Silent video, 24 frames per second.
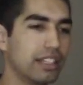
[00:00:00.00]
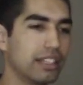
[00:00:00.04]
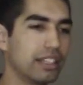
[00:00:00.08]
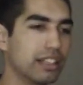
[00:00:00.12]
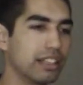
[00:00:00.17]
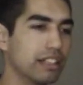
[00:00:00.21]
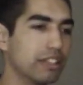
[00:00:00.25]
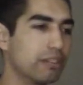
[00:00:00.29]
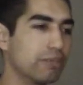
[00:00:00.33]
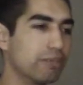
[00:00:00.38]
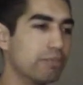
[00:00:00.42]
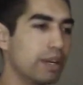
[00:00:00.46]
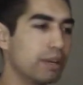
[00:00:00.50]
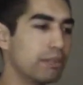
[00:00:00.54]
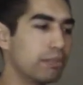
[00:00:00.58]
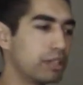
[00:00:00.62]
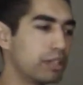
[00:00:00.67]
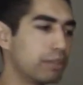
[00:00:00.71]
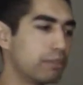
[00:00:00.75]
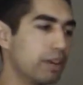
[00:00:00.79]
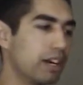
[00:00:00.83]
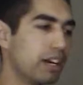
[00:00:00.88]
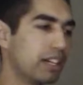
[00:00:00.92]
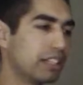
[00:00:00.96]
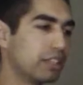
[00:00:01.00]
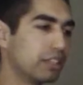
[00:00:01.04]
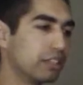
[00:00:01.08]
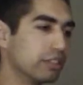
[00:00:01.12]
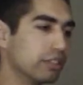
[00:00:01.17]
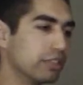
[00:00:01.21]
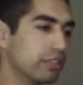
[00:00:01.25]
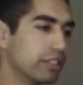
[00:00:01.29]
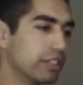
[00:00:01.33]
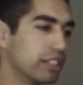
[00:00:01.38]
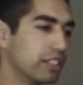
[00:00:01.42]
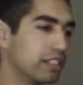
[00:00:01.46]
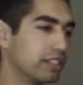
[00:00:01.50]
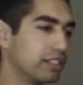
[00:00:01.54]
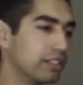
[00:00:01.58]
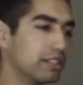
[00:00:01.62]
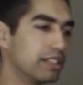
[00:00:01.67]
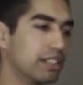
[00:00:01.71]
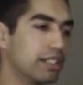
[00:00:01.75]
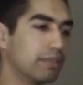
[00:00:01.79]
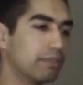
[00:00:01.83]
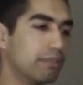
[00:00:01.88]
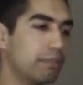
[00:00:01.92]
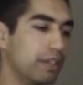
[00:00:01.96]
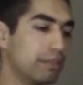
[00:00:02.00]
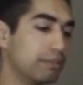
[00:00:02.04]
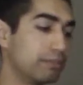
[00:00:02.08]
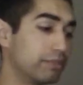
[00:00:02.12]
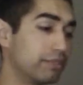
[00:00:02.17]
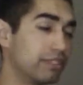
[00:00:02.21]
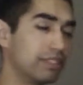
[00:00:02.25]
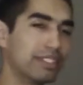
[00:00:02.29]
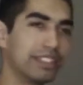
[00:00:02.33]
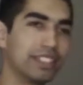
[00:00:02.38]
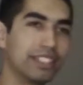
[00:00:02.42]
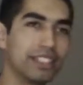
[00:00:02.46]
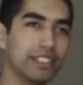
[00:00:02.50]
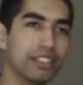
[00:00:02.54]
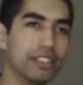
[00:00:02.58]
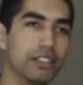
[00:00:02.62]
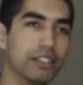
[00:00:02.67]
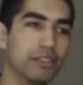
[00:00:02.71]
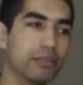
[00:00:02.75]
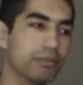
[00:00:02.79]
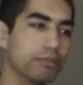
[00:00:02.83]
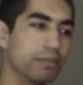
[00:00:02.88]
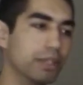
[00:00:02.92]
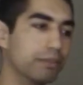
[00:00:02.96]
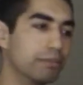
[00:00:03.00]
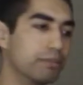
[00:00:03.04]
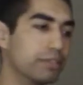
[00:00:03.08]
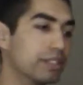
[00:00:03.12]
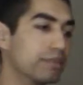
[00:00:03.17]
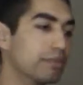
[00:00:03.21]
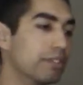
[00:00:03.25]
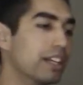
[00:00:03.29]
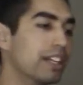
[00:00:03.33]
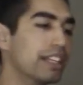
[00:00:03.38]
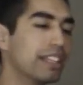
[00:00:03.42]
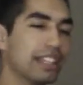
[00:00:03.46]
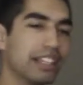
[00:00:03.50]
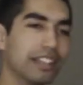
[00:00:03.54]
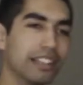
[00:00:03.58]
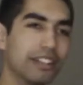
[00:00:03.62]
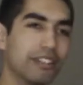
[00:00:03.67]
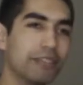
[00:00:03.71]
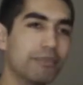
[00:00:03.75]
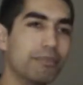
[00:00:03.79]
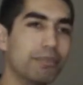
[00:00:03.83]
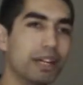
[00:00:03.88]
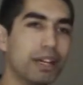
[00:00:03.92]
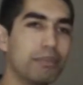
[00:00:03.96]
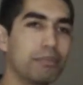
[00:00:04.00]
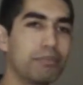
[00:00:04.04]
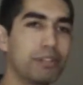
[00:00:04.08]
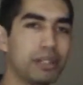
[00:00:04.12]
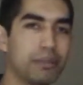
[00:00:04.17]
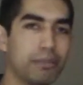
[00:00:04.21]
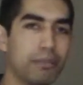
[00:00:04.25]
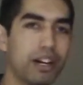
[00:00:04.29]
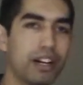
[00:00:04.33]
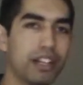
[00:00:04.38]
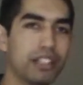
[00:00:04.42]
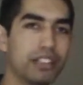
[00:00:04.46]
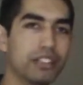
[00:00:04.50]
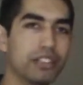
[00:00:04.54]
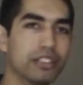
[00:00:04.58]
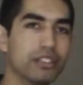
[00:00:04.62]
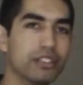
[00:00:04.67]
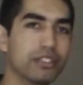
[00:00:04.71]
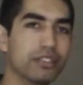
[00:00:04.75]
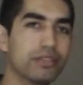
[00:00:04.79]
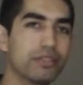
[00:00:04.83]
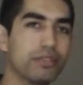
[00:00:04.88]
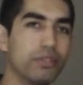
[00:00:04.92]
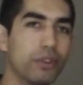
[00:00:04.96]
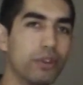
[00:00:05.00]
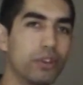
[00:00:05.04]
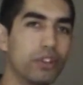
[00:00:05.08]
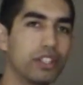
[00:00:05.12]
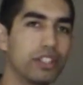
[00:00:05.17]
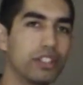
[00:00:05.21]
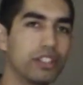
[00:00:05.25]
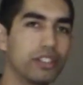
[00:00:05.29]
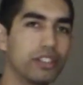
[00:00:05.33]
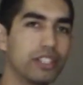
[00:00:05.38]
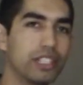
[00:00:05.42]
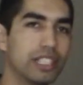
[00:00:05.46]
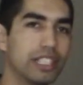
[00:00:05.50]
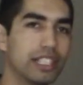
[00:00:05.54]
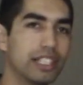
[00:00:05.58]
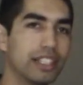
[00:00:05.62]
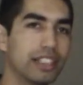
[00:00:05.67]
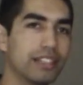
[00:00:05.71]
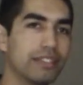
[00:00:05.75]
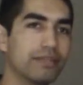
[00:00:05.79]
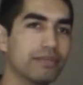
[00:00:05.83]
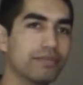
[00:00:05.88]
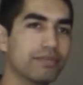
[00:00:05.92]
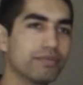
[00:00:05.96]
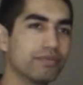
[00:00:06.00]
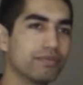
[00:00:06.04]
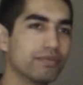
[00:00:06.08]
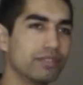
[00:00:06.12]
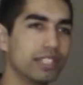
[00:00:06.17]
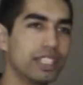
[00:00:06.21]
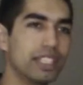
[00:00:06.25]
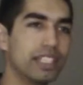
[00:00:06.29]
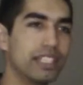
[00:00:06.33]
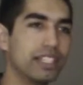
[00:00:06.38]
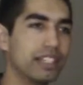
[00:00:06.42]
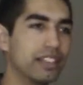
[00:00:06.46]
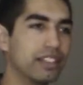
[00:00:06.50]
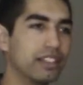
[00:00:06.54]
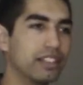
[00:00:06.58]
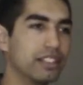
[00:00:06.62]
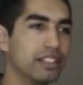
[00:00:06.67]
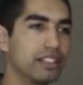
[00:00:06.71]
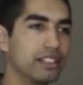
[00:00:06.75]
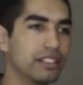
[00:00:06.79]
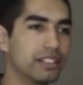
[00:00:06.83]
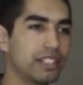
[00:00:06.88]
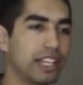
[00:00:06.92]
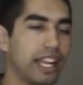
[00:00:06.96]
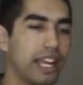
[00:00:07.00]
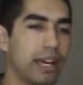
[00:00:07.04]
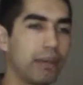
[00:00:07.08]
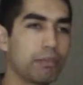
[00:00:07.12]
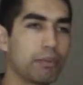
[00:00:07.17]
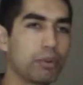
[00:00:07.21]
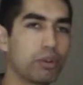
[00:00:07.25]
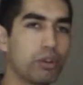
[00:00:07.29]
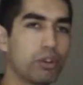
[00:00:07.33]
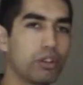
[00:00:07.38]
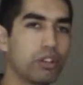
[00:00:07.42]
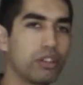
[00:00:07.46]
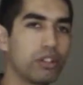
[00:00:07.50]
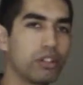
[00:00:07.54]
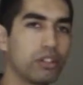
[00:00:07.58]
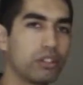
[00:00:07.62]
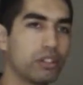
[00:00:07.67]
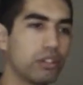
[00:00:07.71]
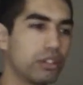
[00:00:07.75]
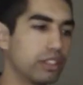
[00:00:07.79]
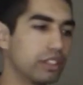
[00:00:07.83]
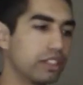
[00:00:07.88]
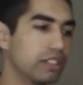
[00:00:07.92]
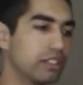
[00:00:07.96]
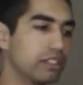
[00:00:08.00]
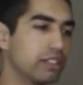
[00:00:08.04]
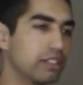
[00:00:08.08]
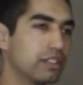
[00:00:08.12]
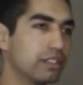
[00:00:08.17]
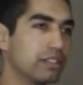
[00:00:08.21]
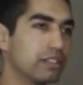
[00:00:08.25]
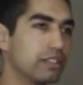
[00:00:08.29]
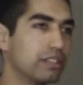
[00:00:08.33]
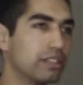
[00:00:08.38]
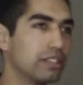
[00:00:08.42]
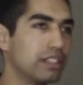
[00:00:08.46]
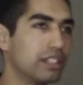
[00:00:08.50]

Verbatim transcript: The little memory modules for your uh, mem your little memory. The little memory modules for your uh, either your camcorder or your